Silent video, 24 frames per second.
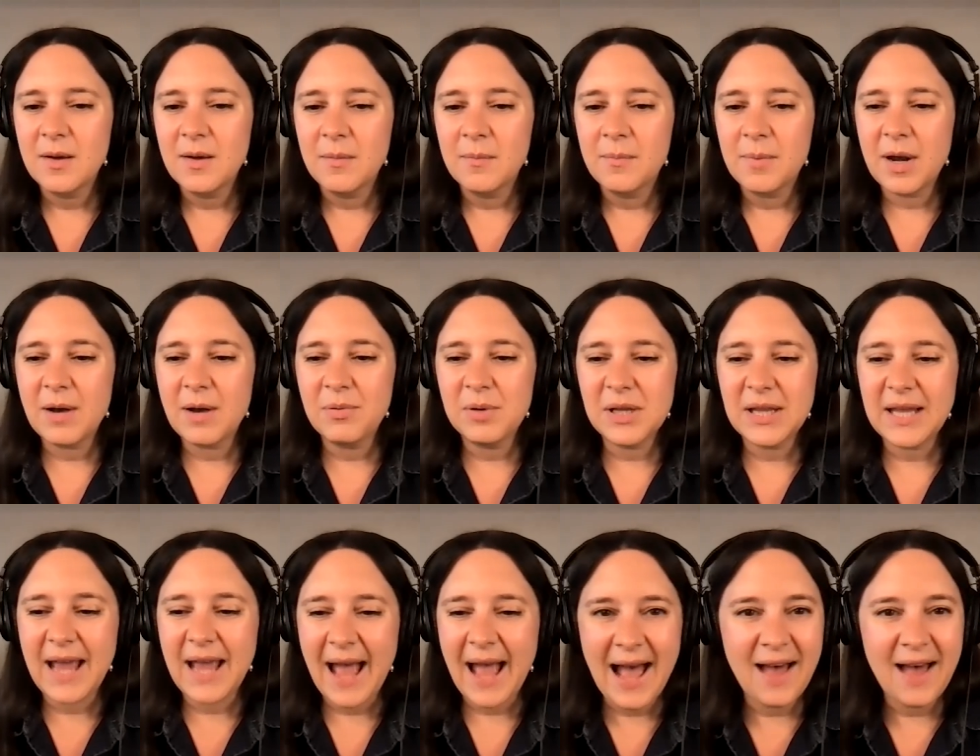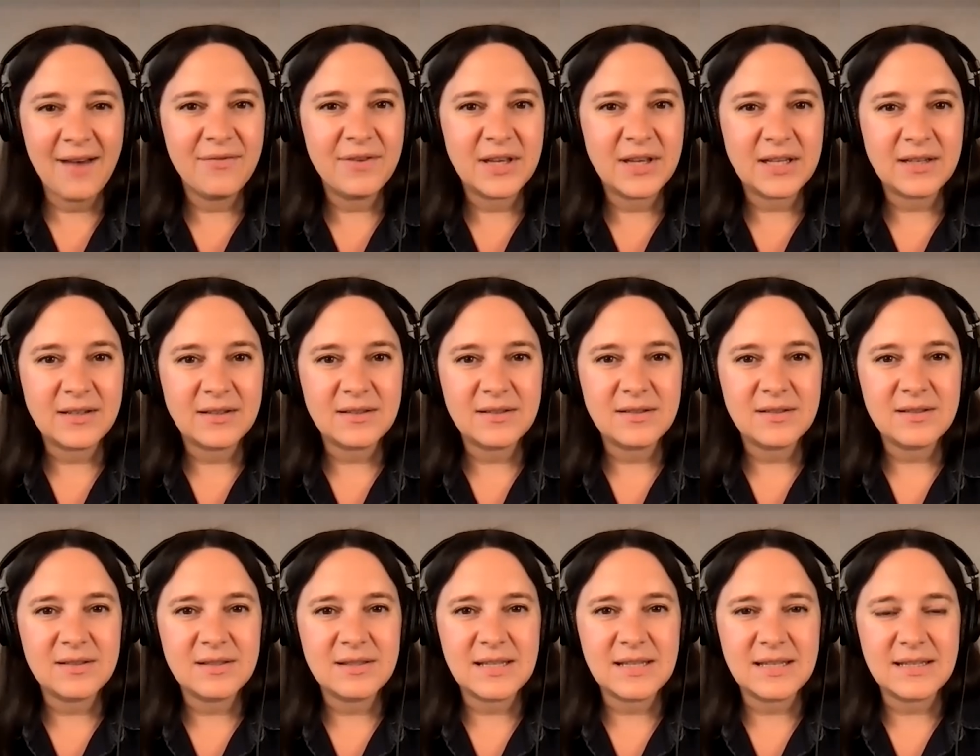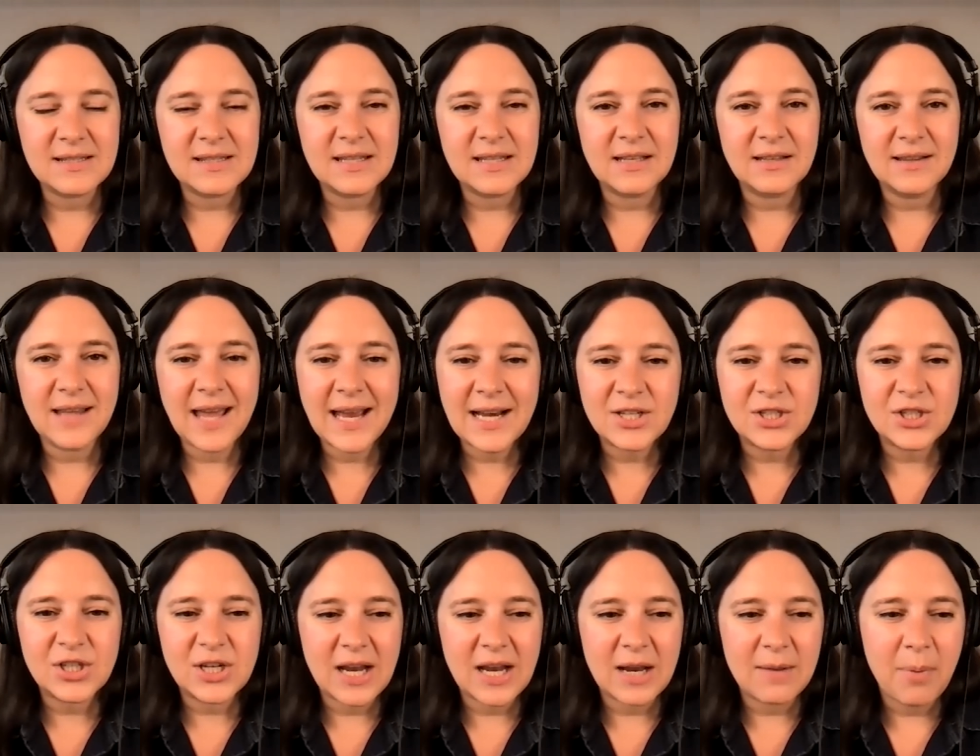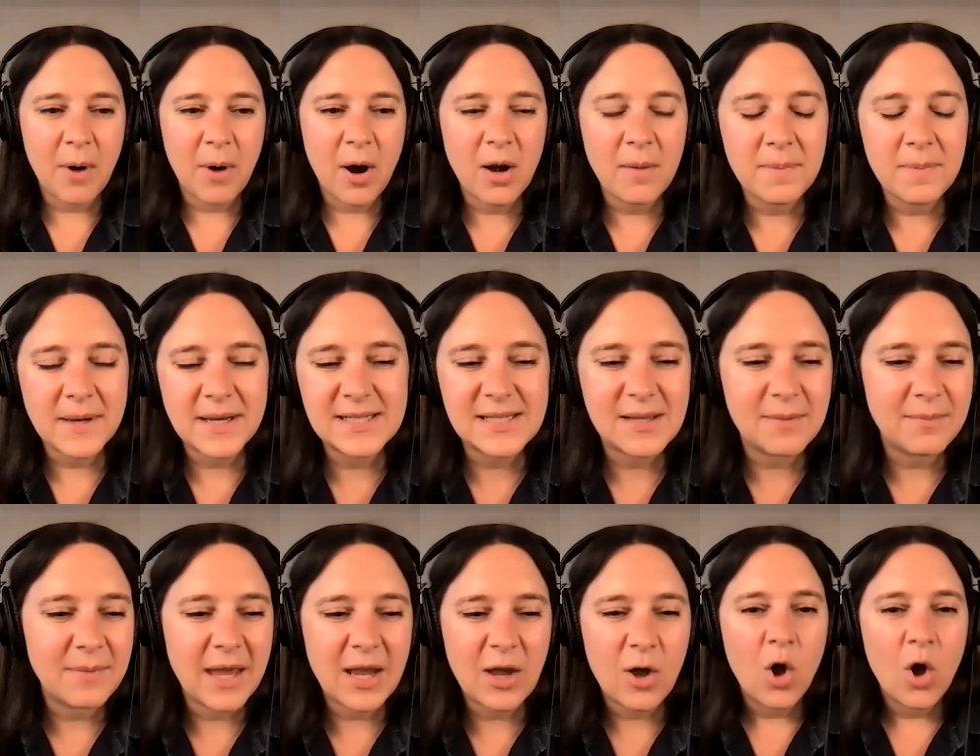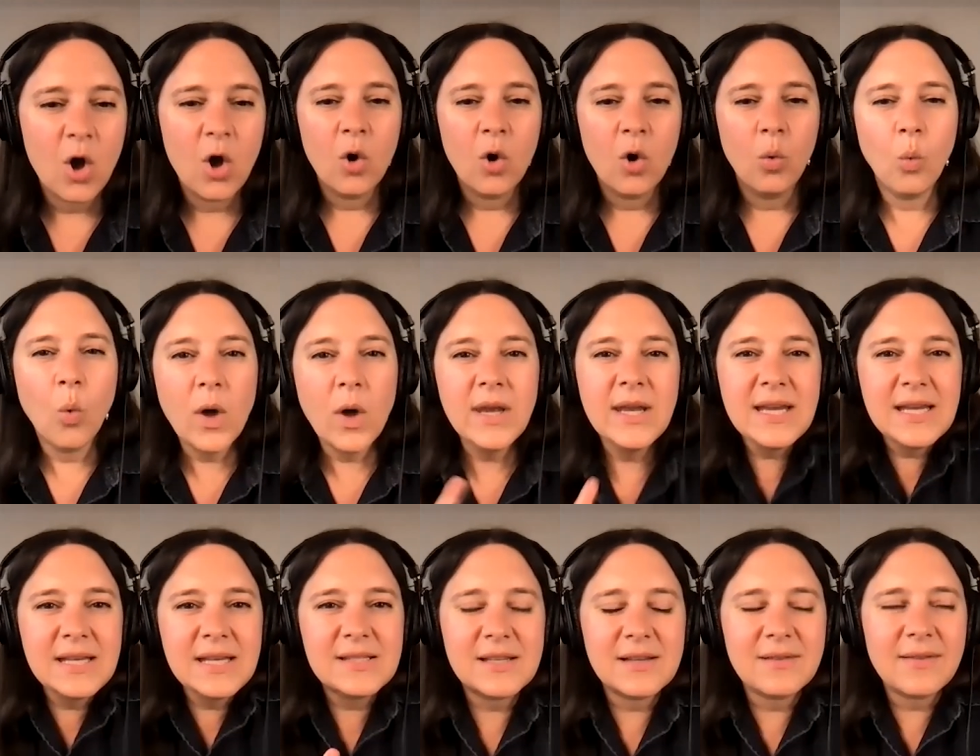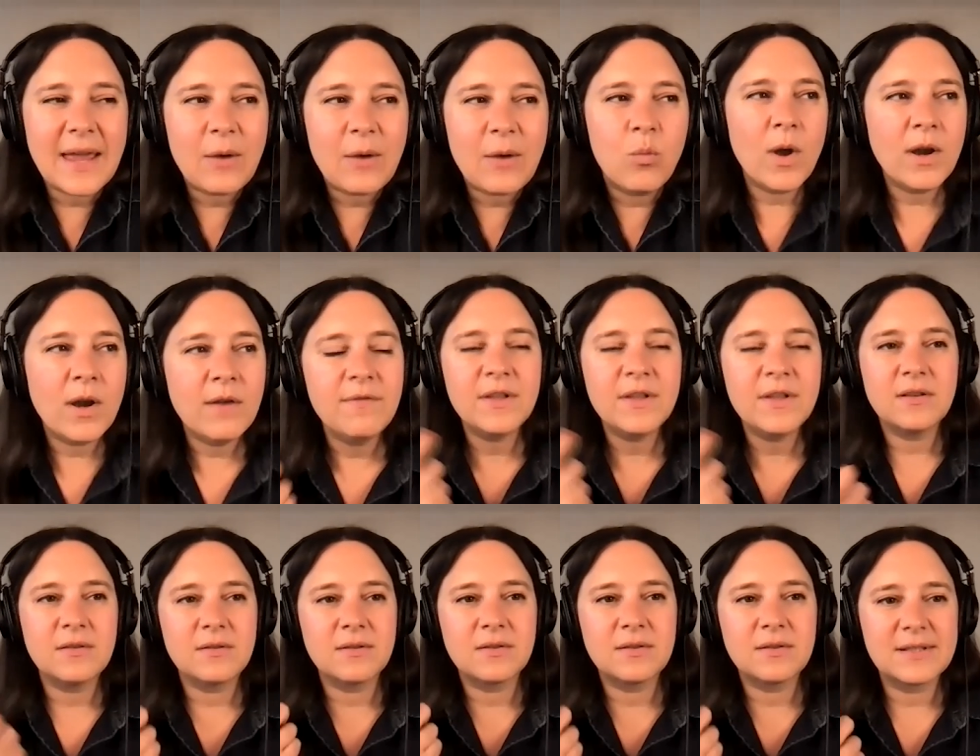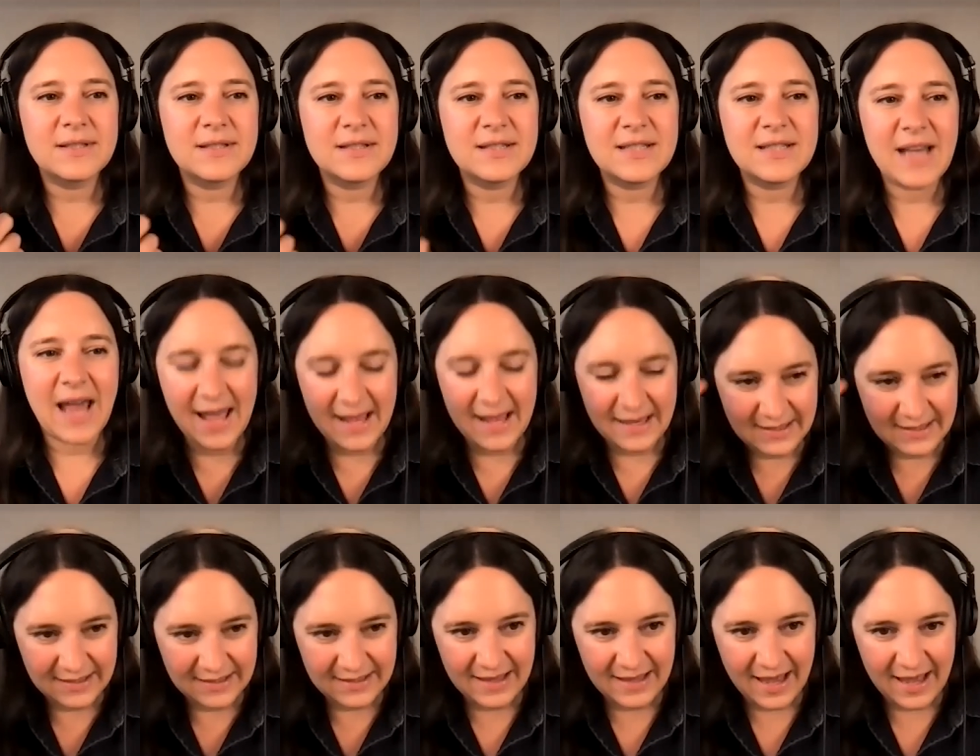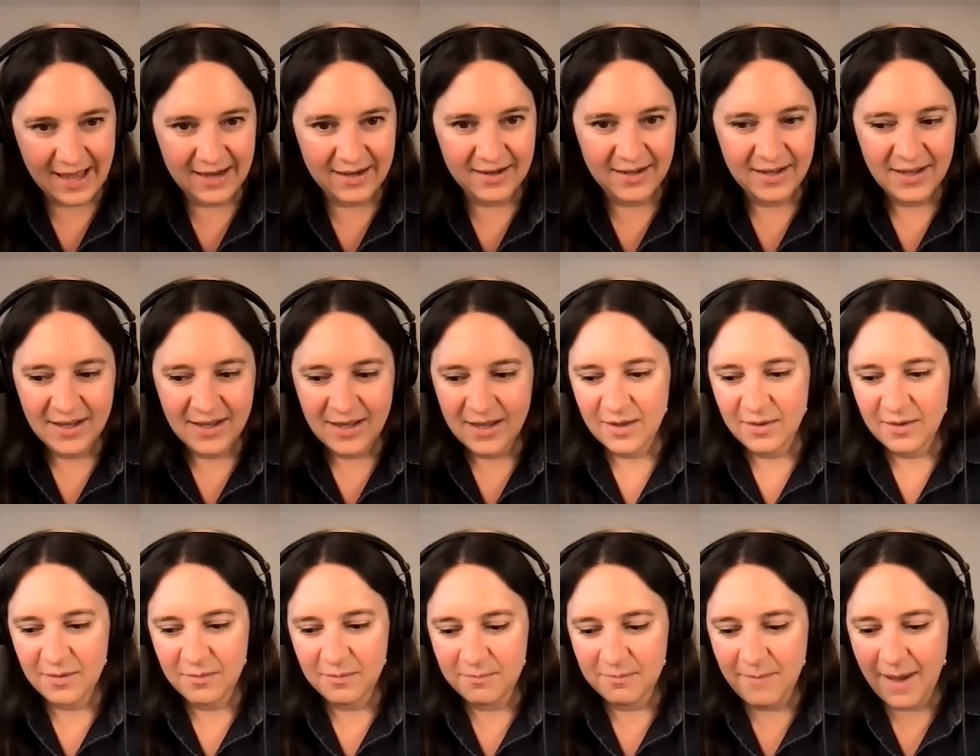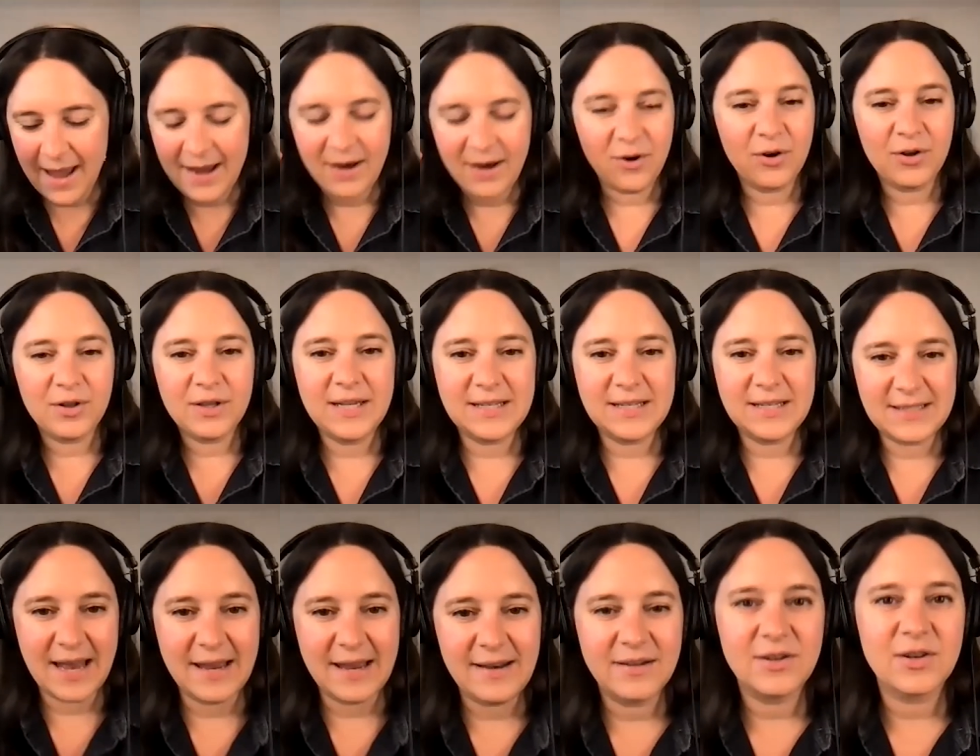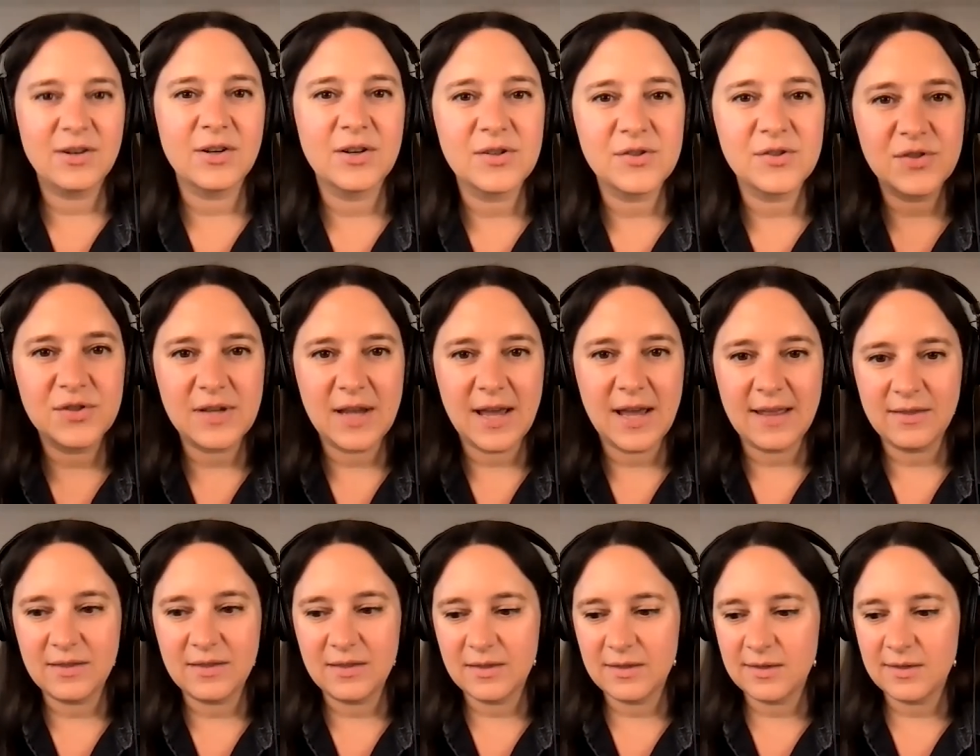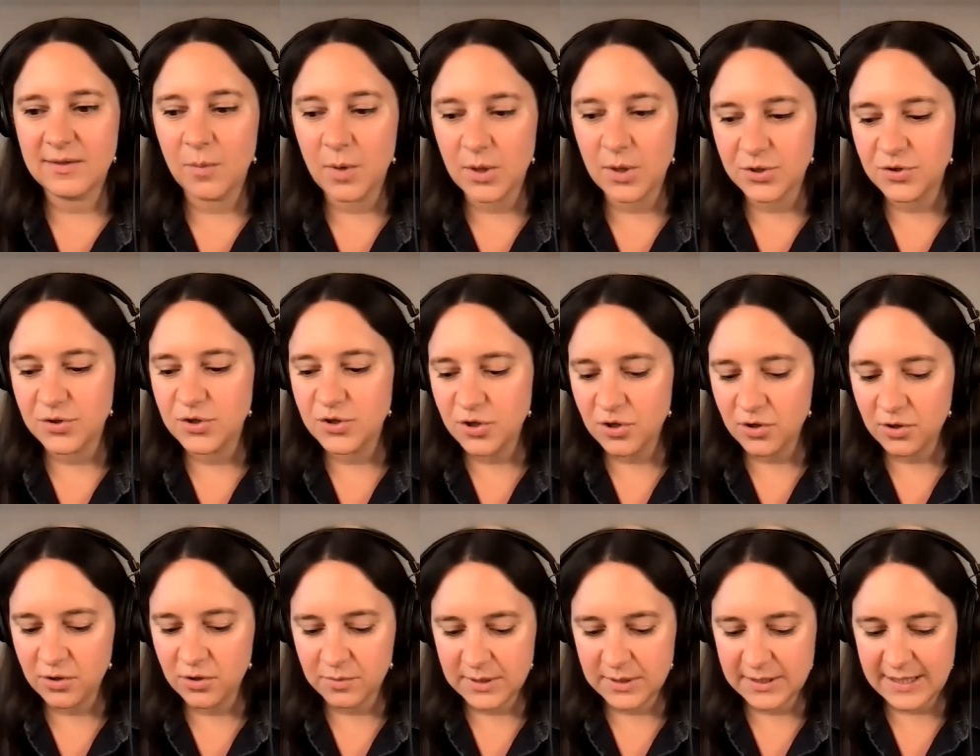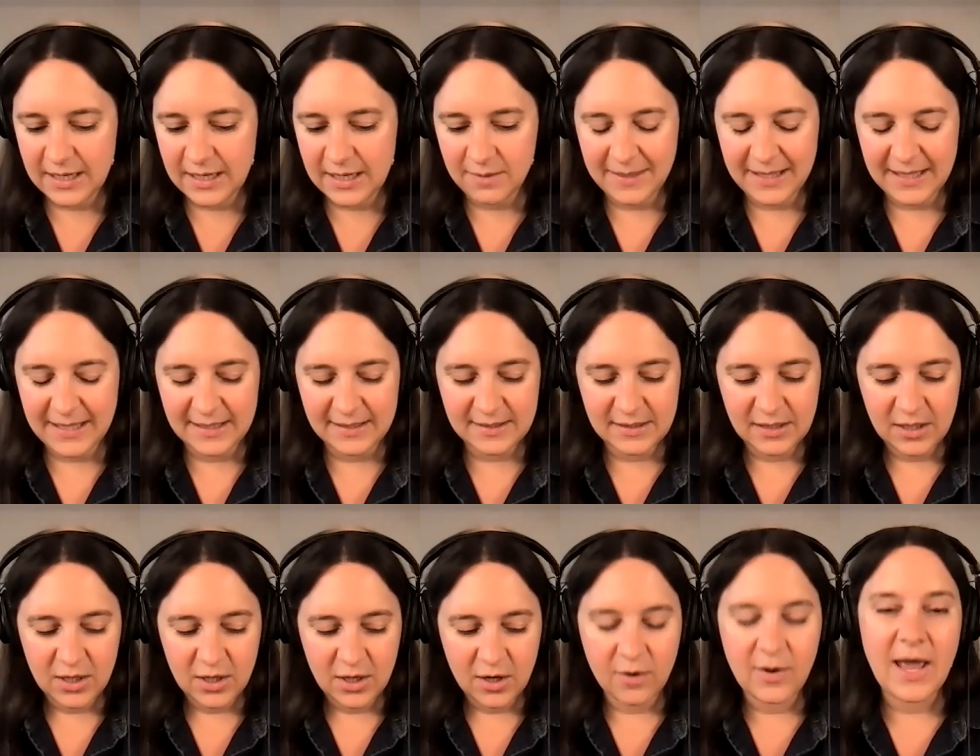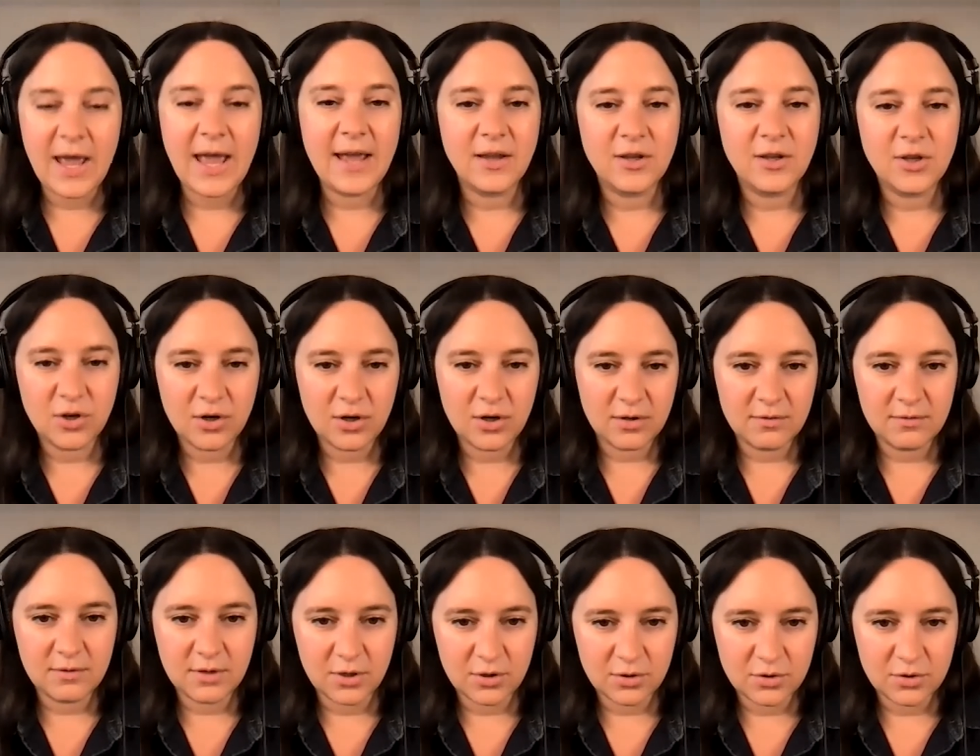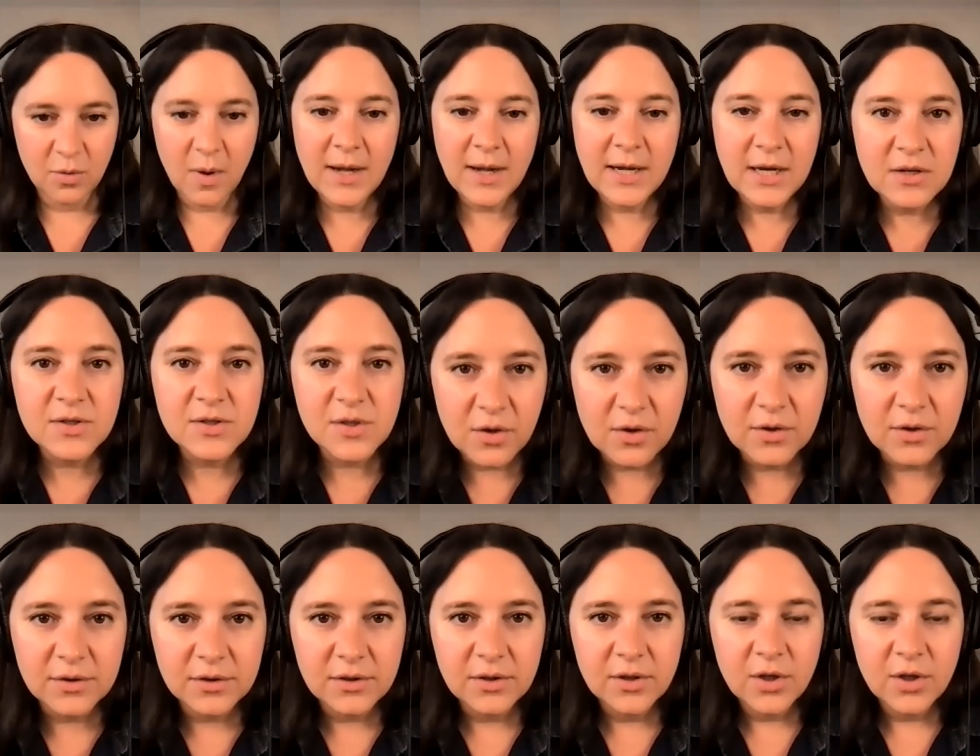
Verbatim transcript: but I really haven't since the election, in part because I'm like, what is like one of the tests that my earliest editors at the Wall Street Journal would say to me is, okay, you're you're 20 years old.